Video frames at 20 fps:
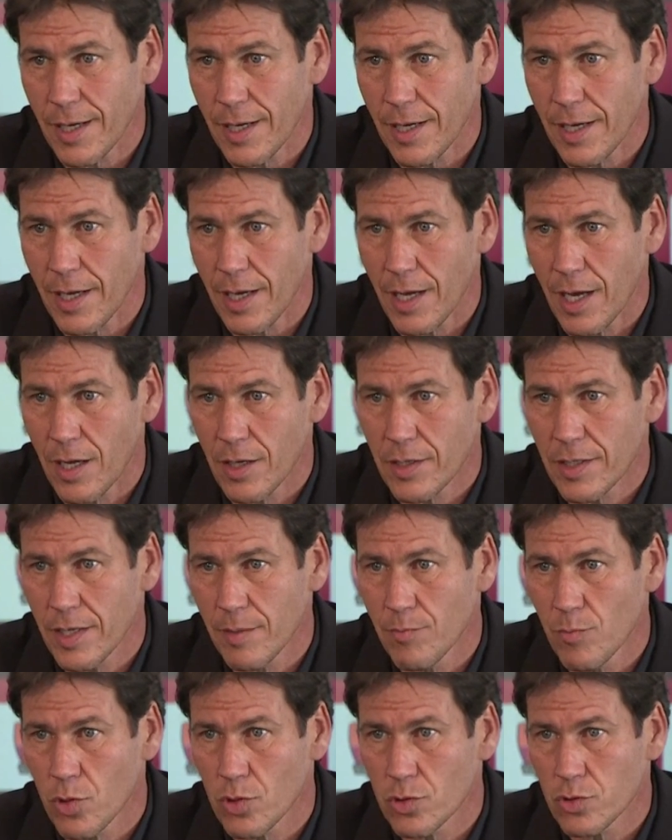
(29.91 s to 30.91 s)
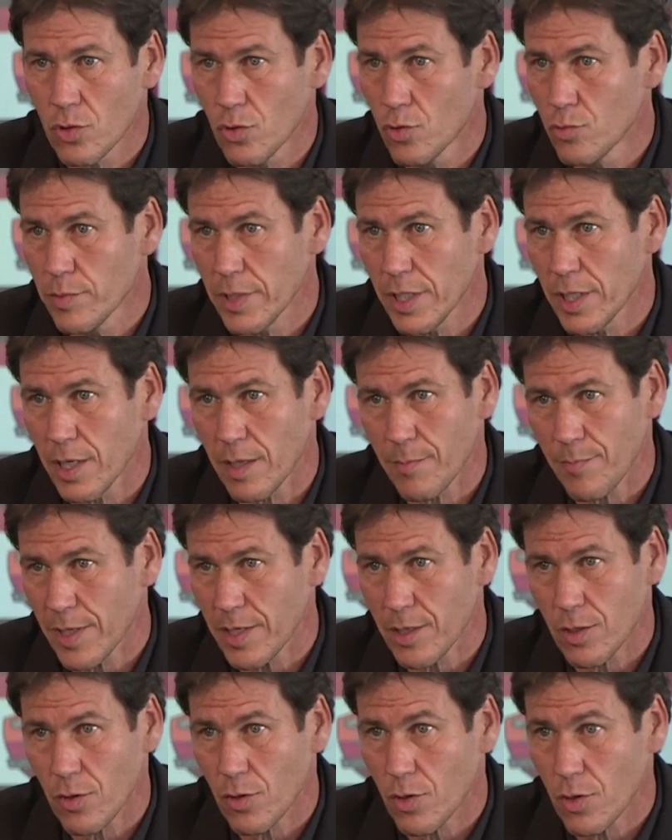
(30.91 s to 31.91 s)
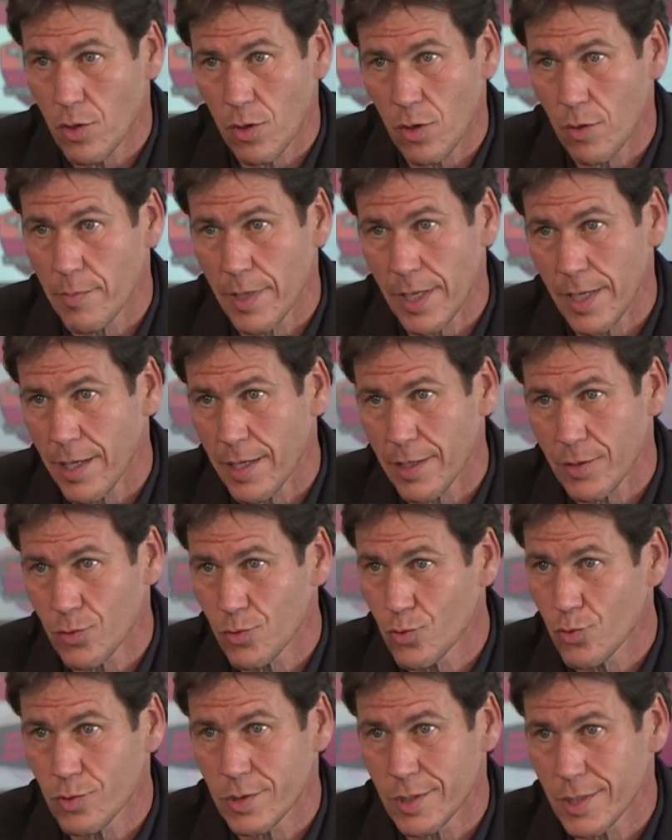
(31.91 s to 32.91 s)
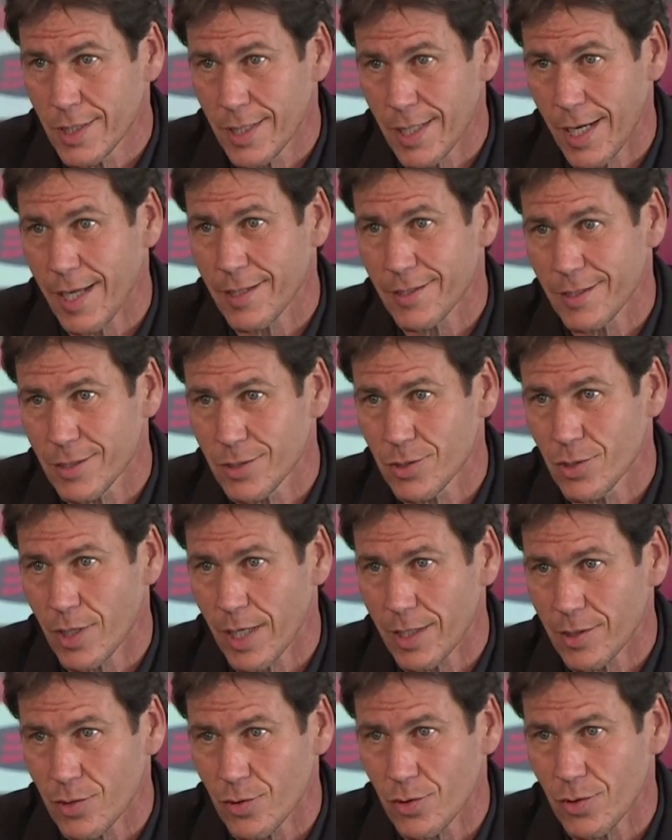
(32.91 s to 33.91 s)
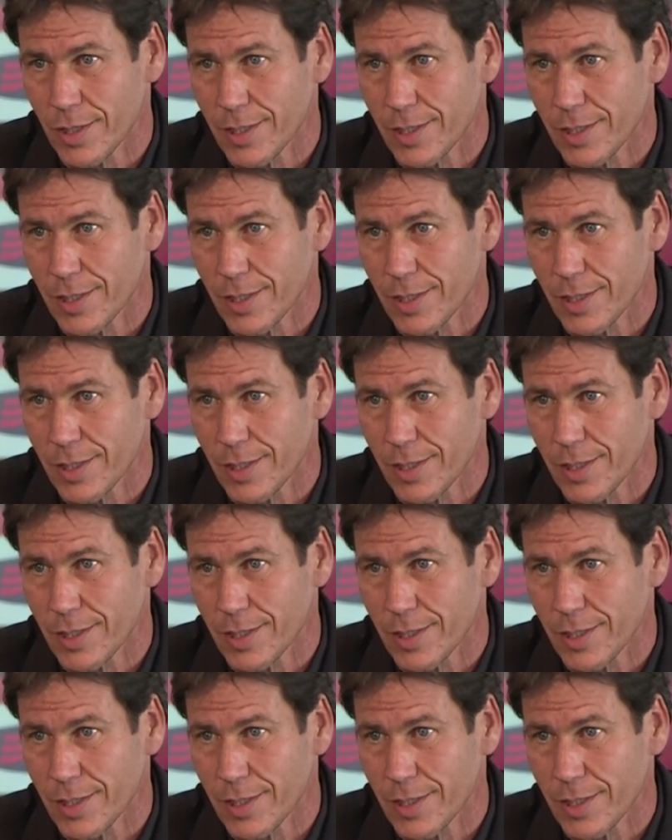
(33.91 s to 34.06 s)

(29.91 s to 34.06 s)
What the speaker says: He's young in mind, so for this reason, he is still Totti.